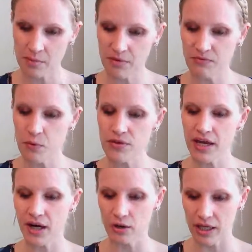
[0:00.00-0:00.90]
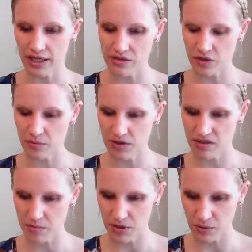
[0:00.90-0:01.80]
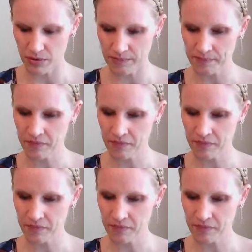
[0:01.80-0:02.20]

before the Carolinas could be subdued.